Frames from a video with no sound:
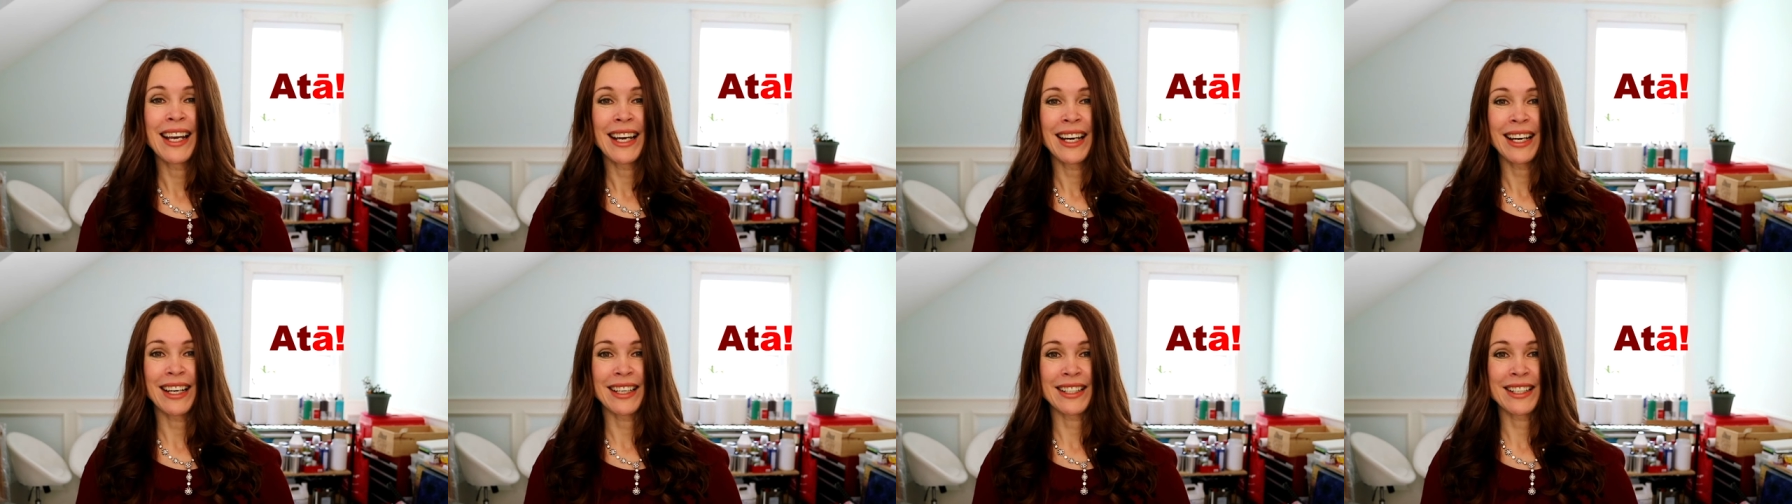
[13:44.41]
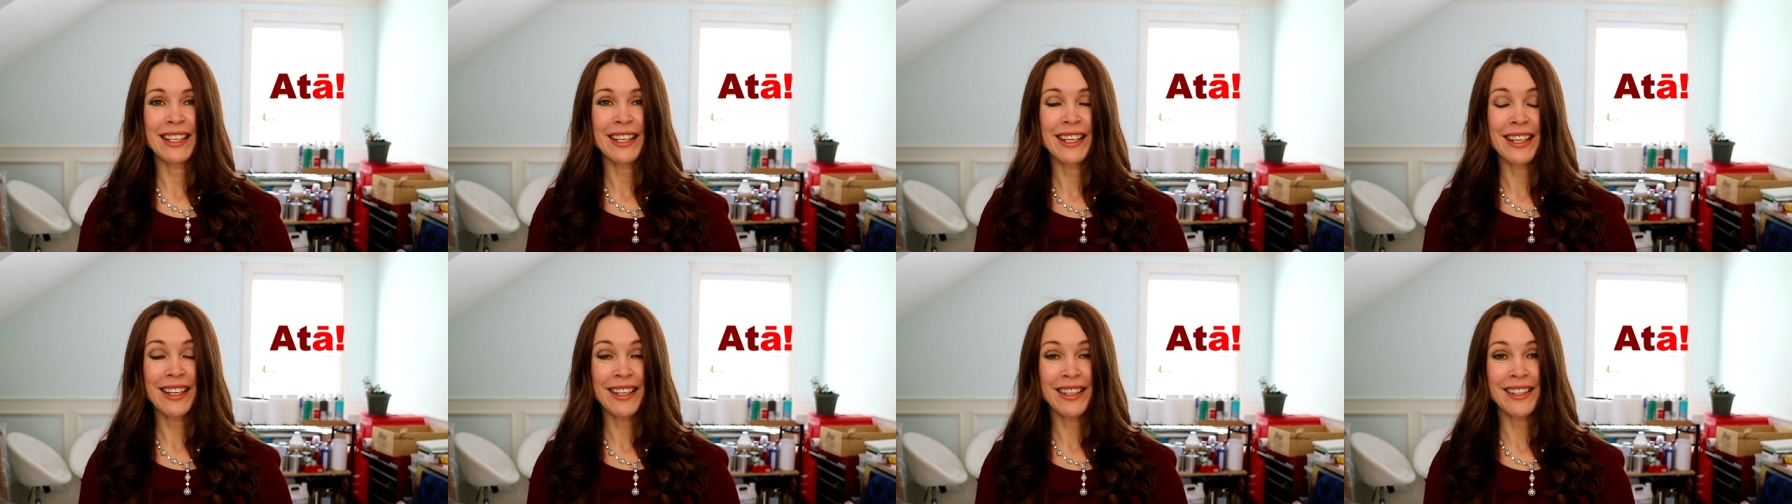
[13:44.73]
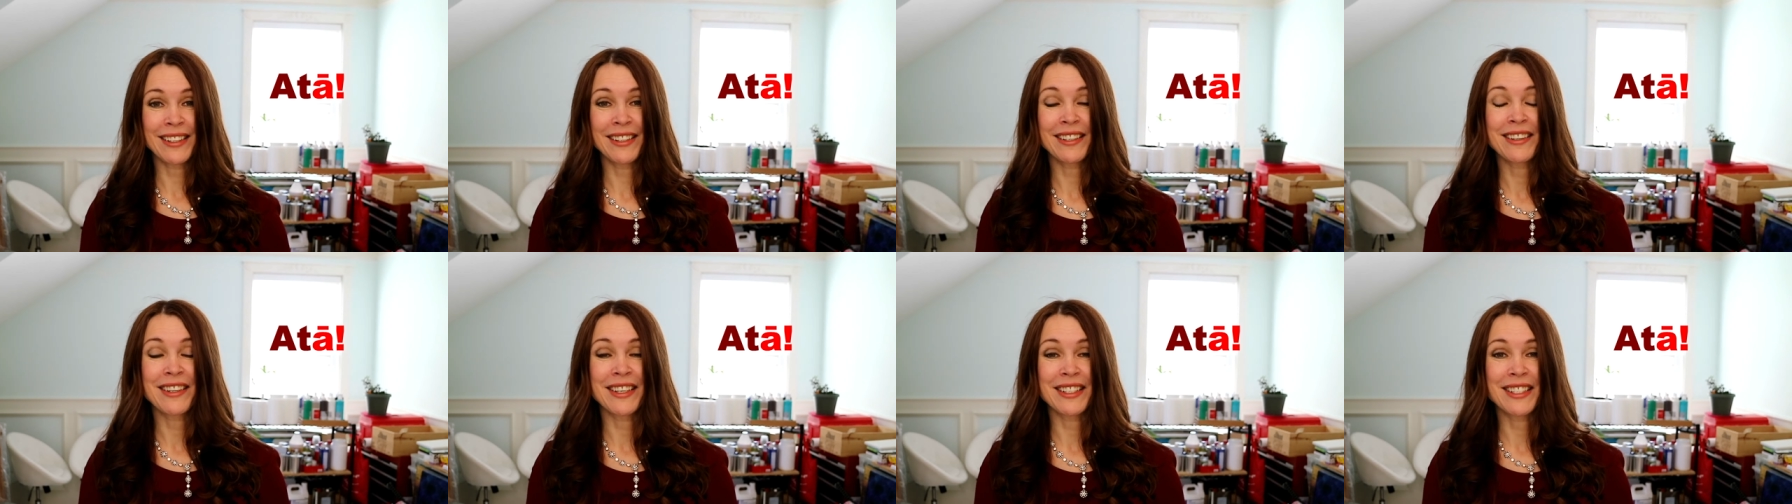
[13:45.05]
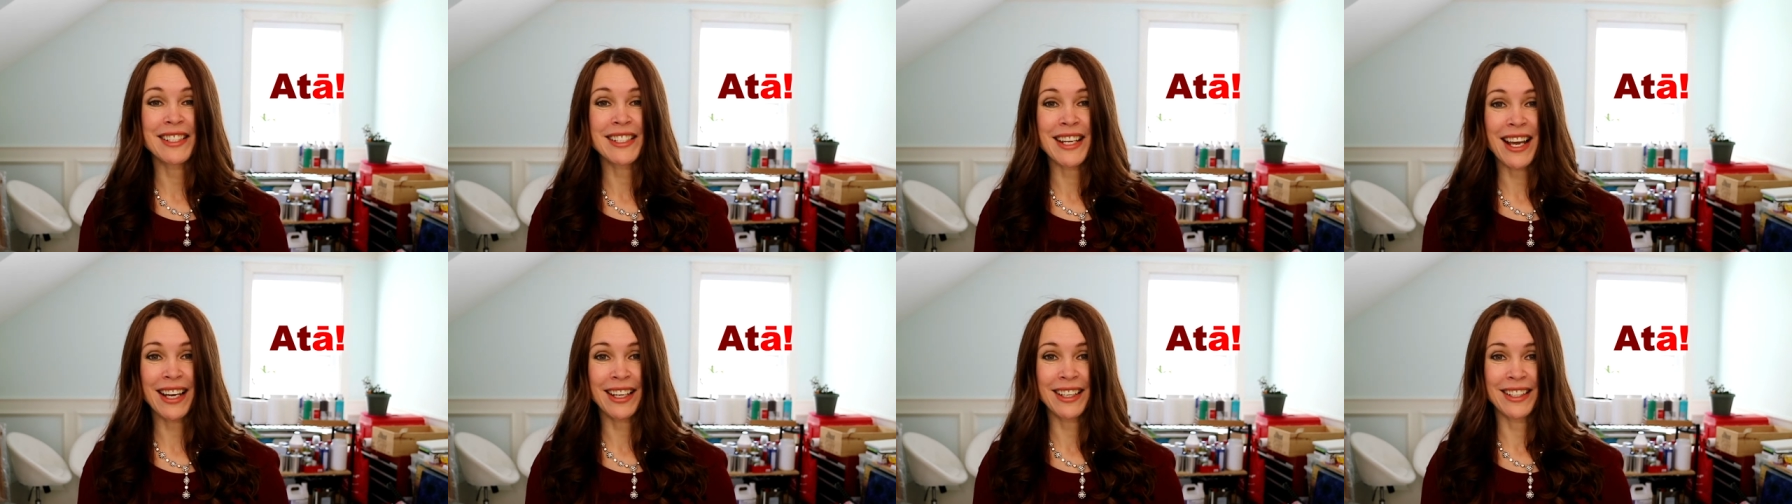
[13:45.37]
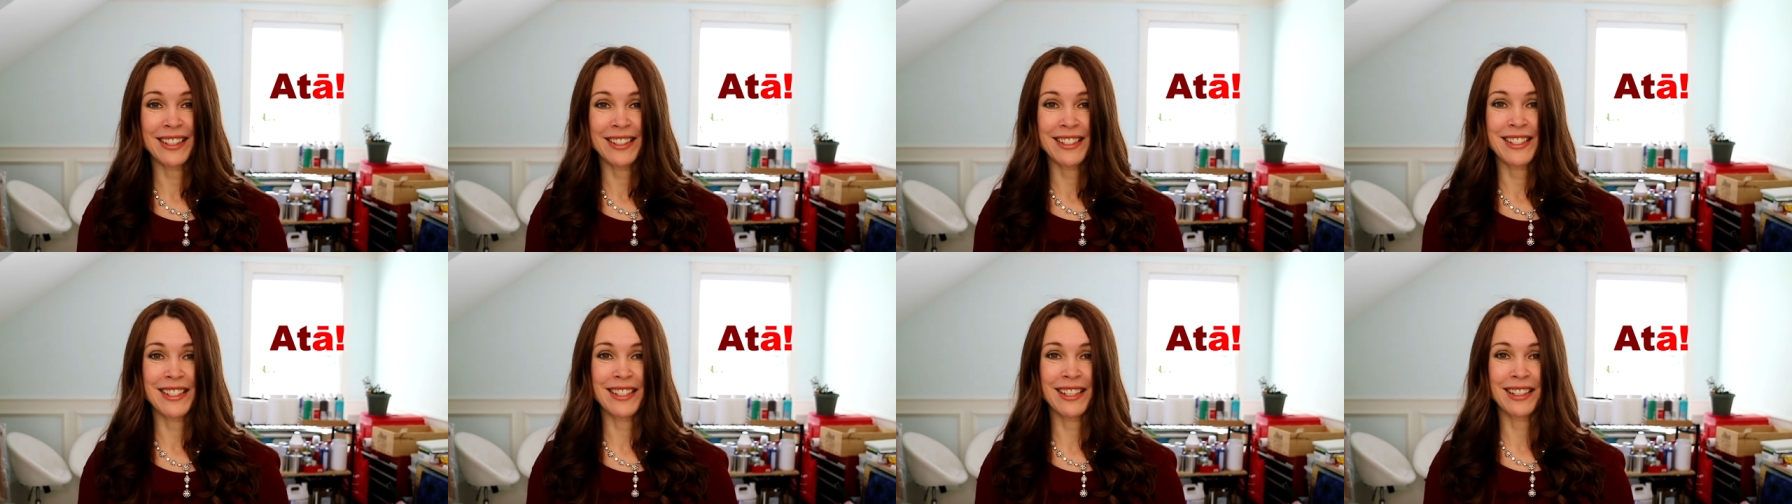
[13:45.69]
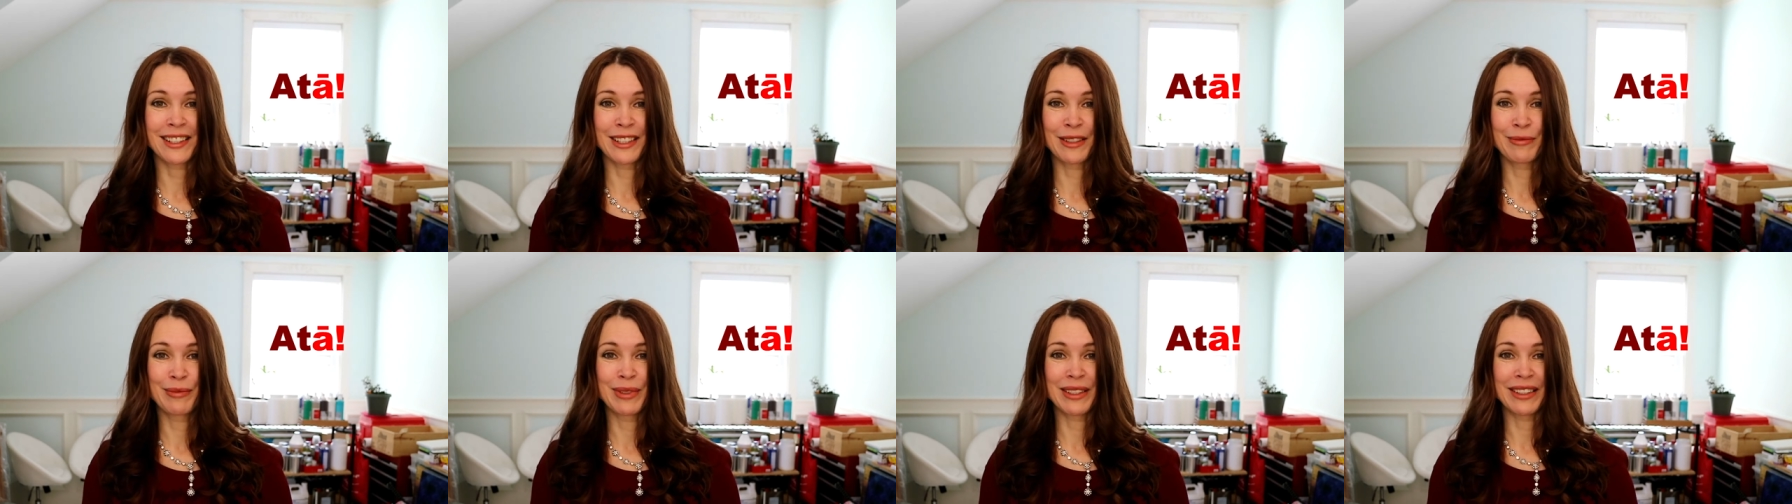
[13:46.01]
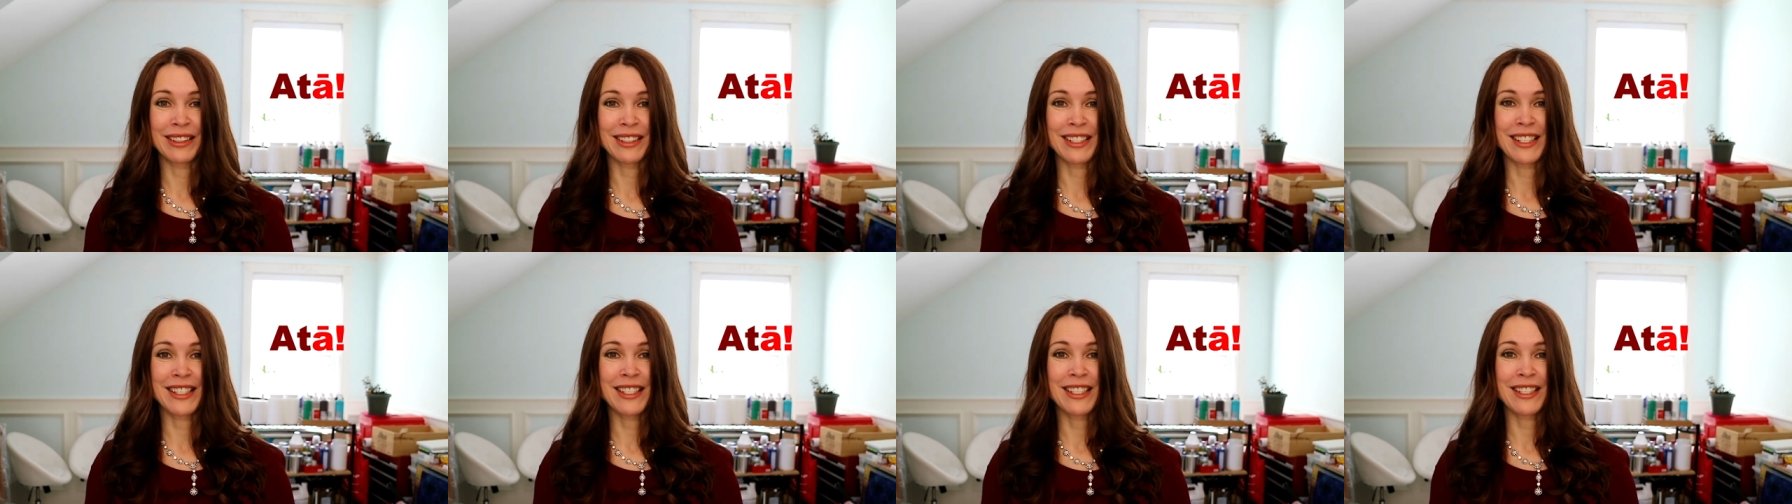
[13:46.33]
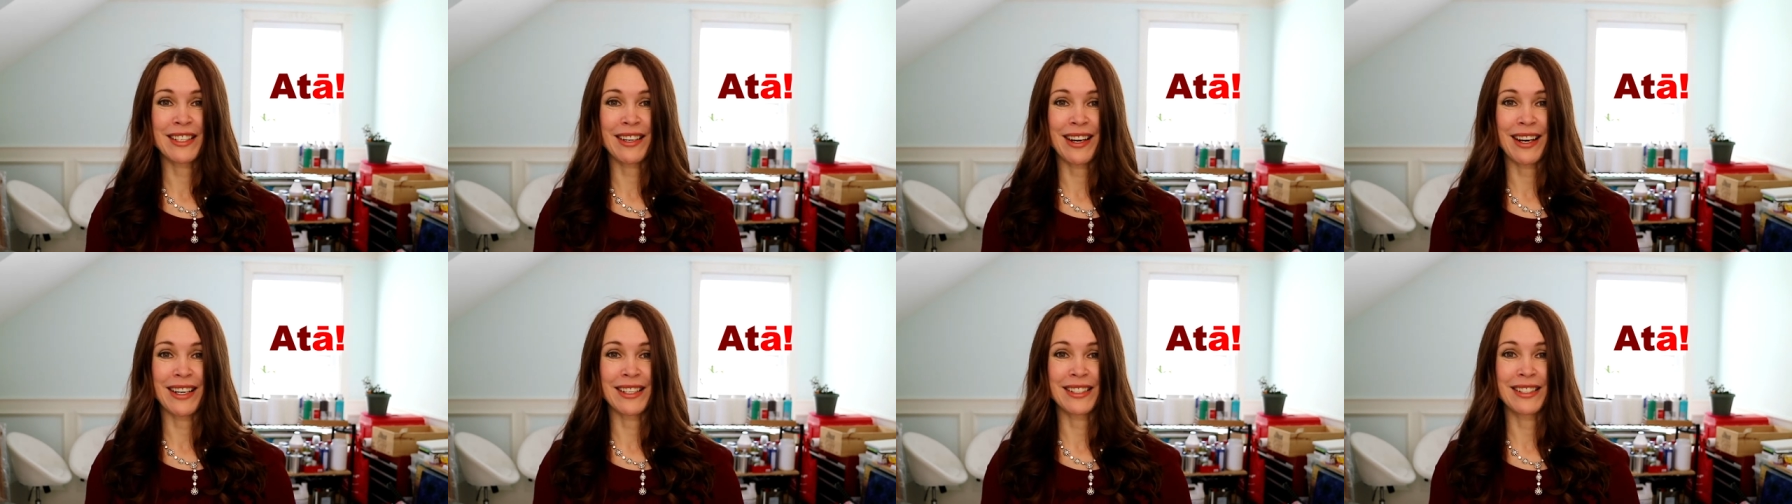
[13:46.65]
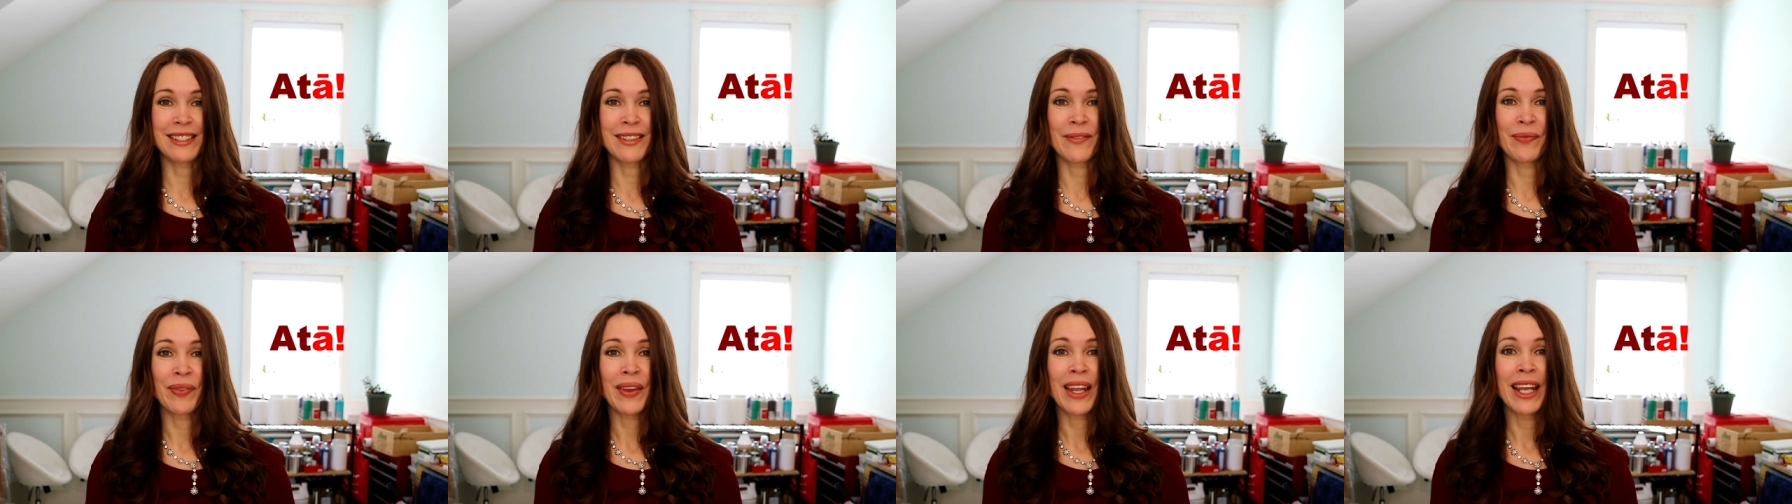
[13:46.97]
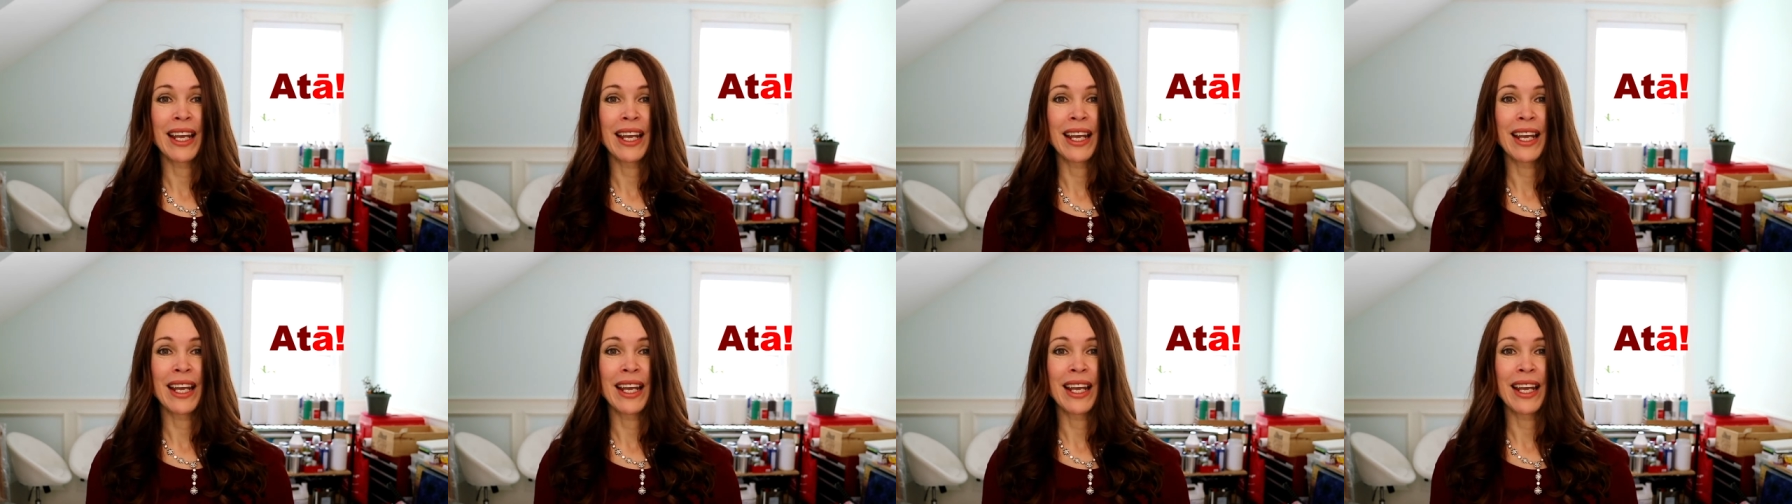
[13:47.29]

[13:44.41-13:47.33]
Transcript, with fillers: And here the second syllable is stressed.